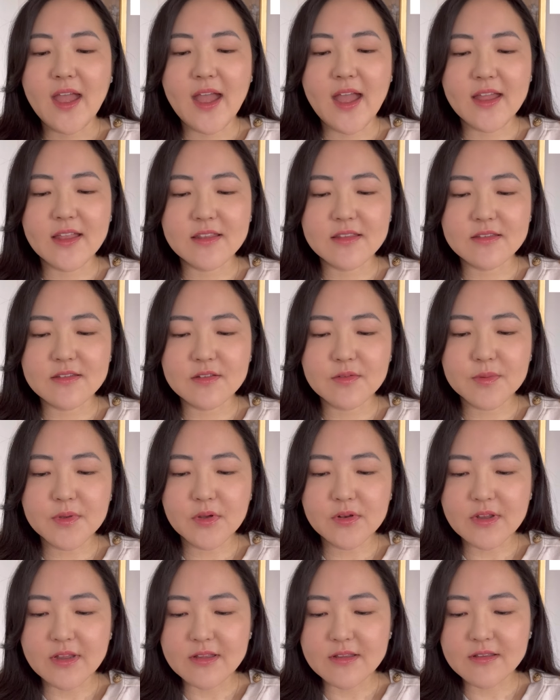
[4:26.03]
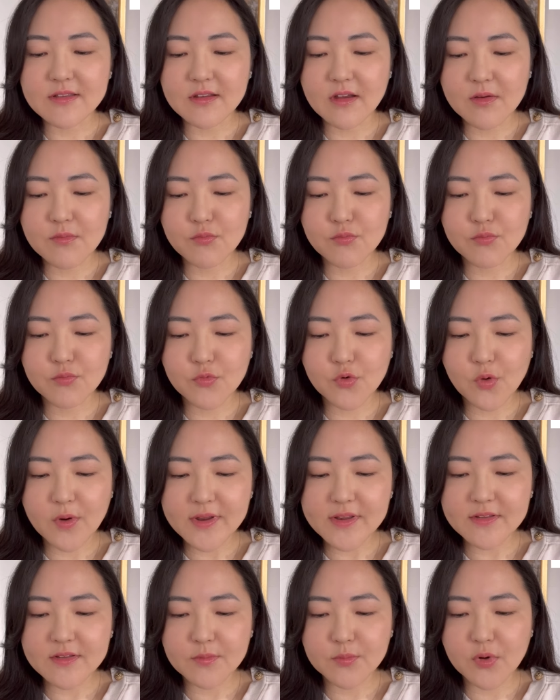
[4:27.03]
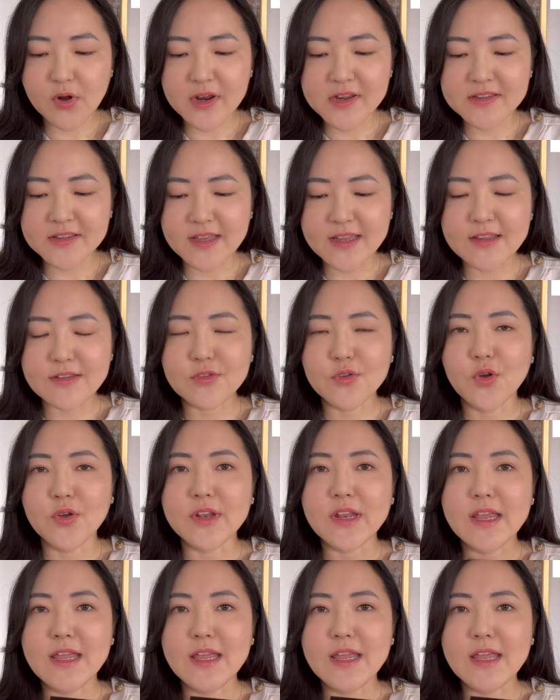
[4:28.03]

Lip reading: And to be honest, I'm quite surprised that it's not